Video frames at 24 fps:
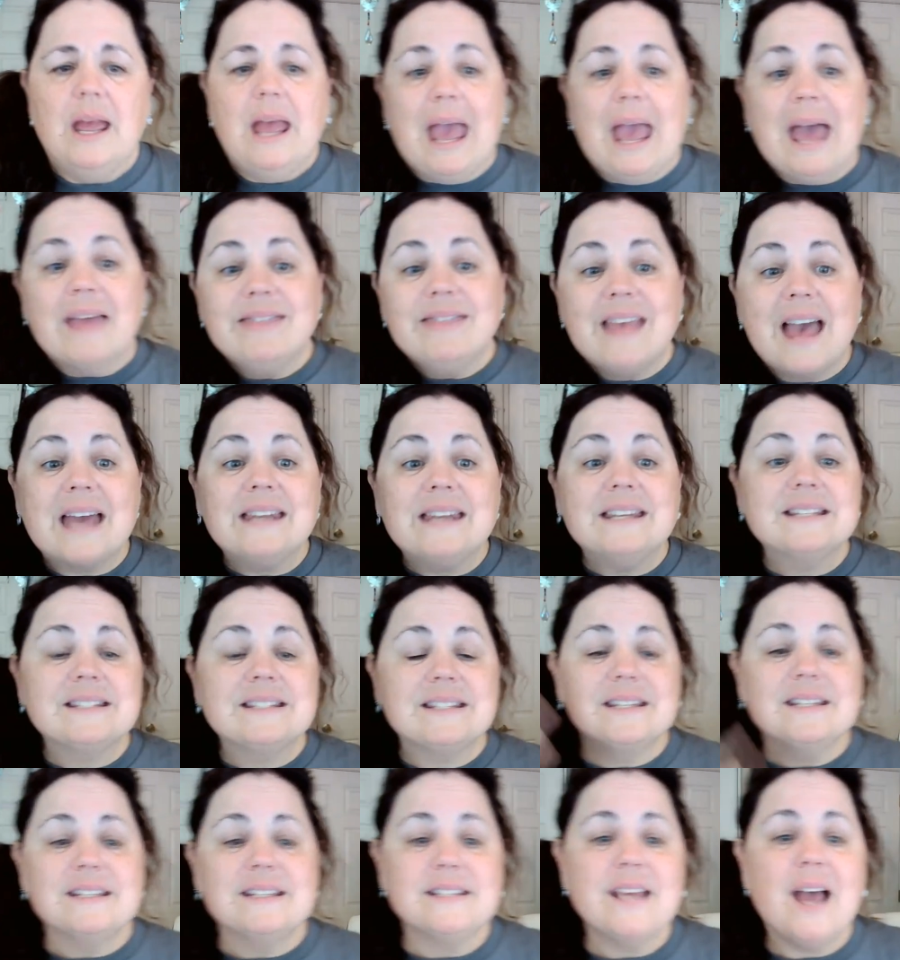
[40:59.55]
And that is
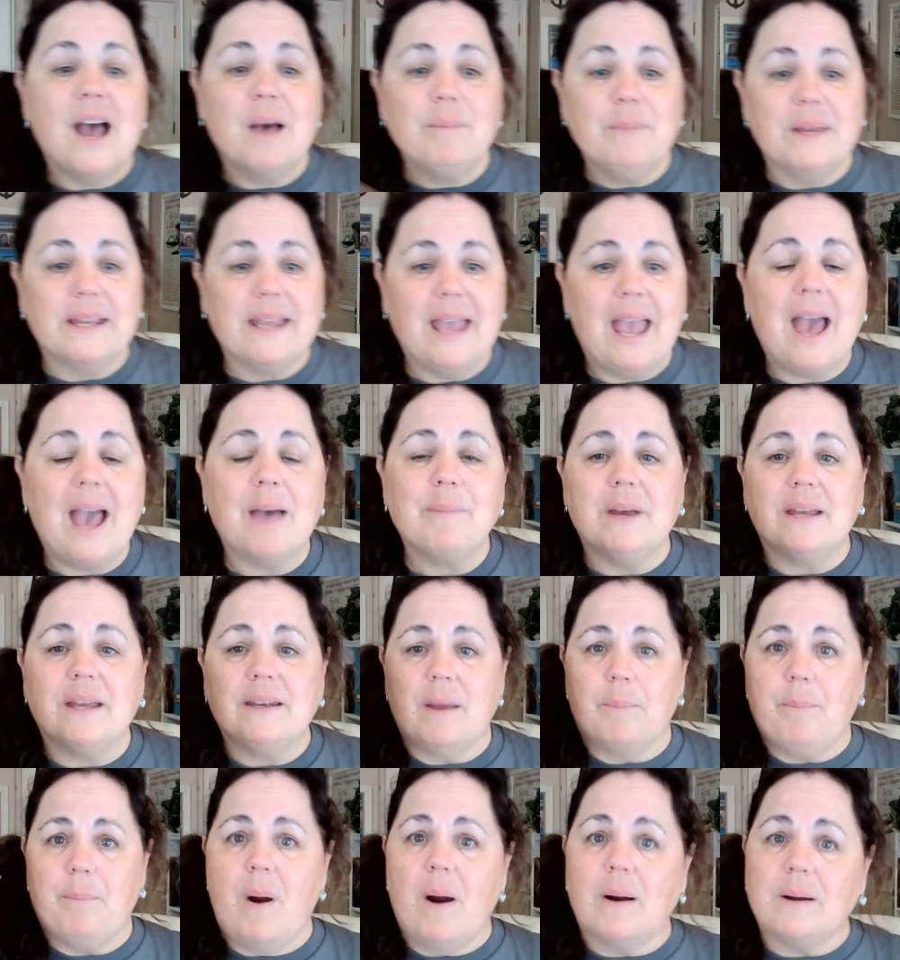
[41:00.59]
an atomic habit,
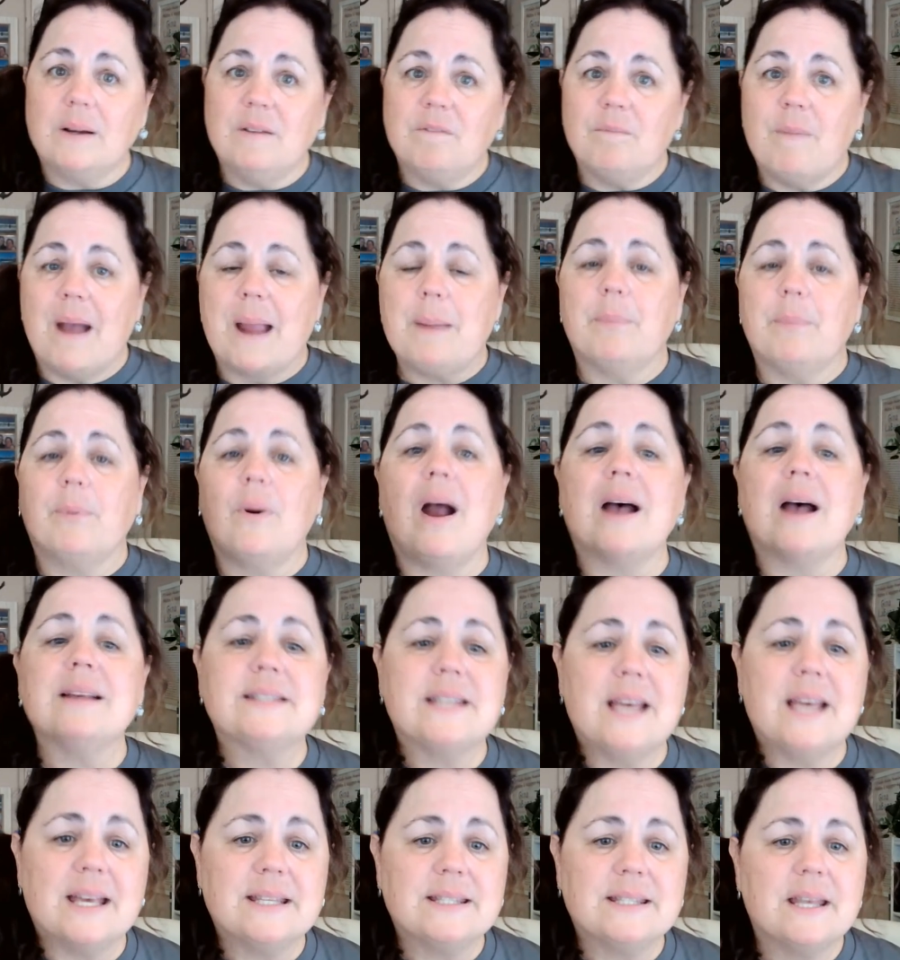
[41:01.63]
a part of my
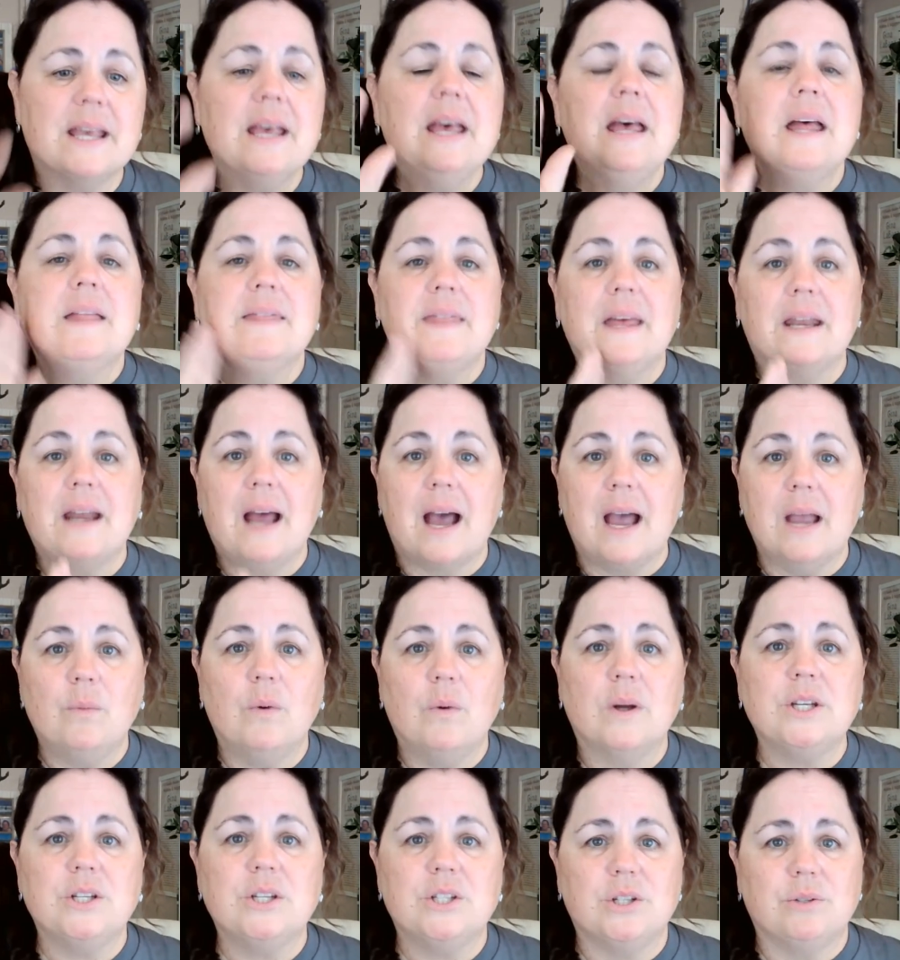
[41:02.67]
process that I
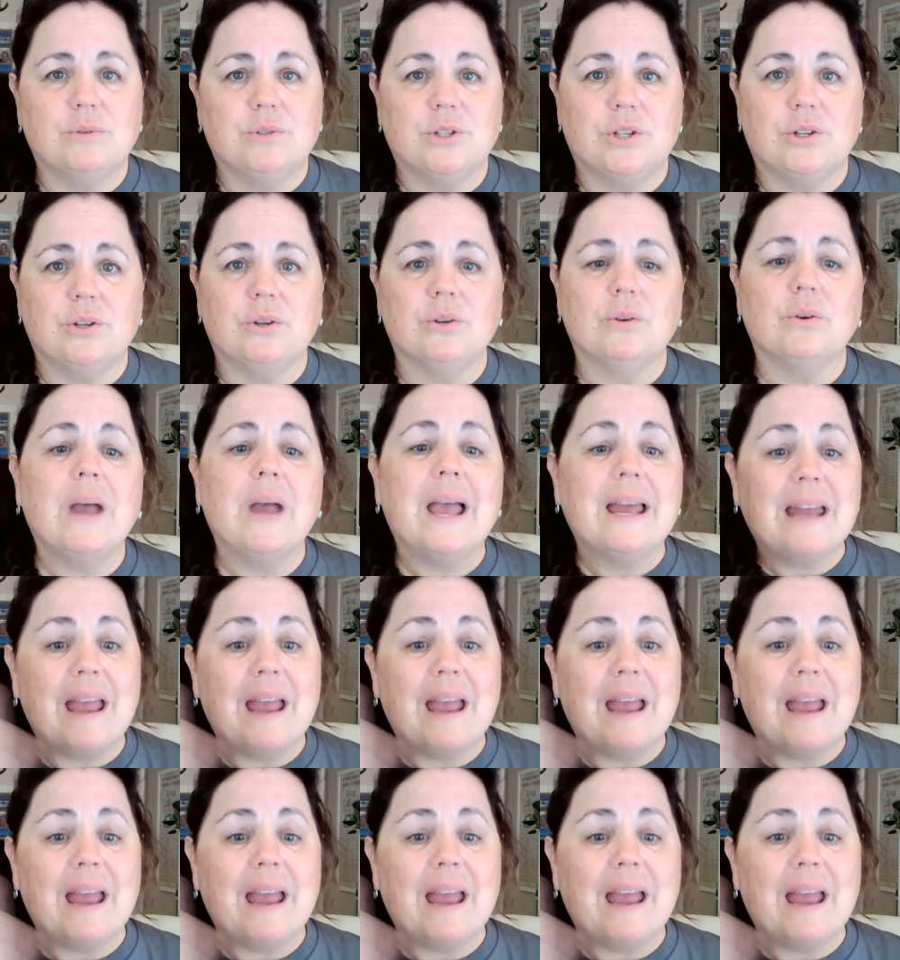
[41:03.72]
want to do too. And